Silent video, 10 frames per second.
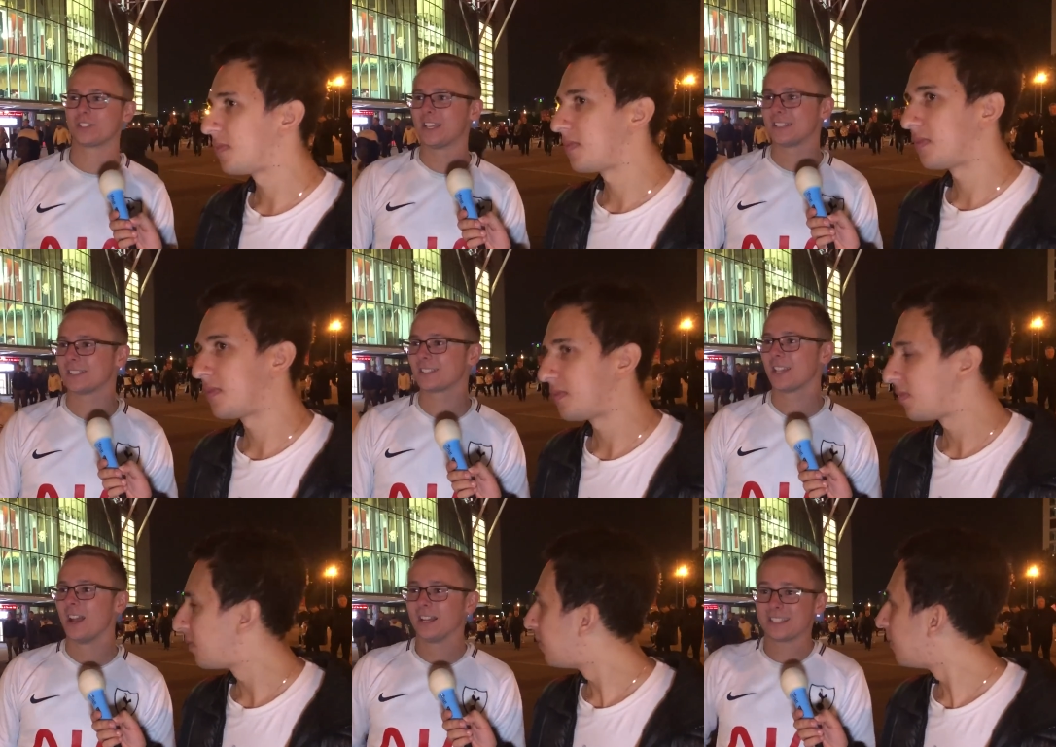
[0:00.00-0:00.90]
Speaker 1: seasons,
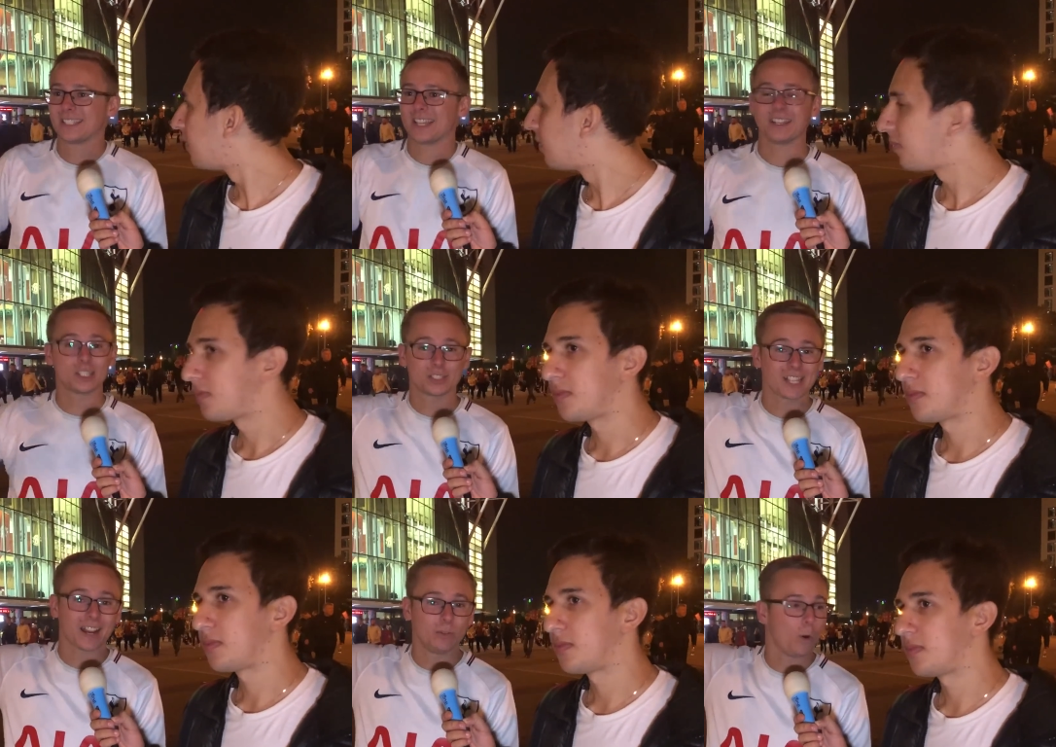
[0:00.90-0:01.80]
and this is it. This is
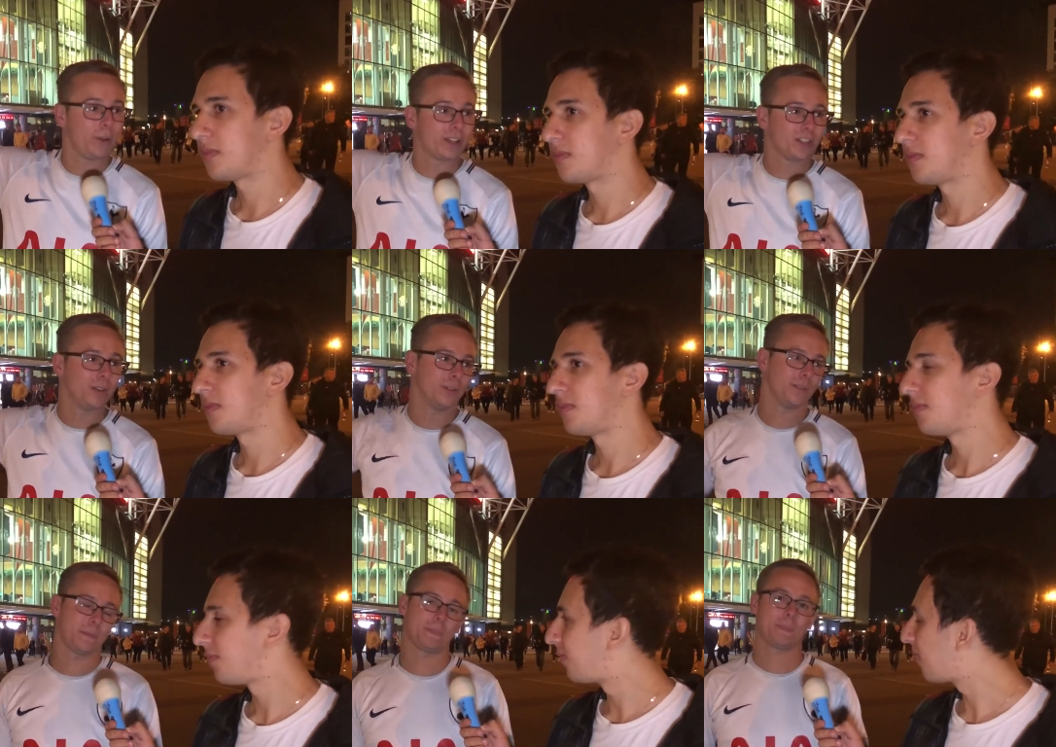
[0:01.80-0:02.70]
exactly what we can do.
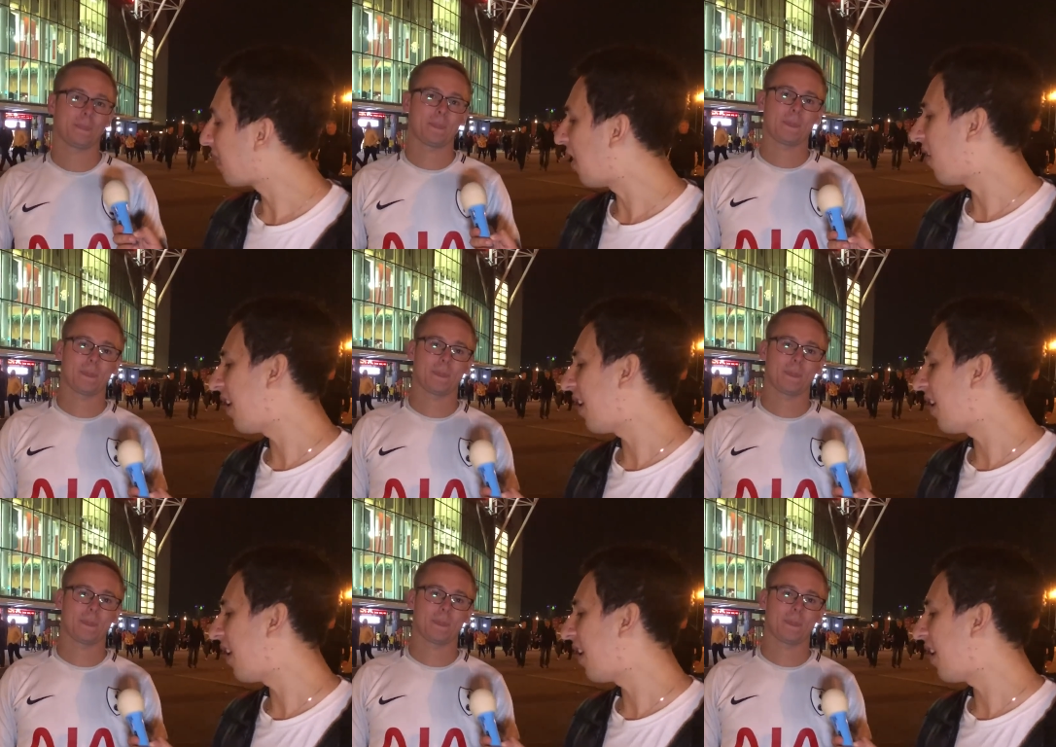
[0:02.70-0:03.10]
All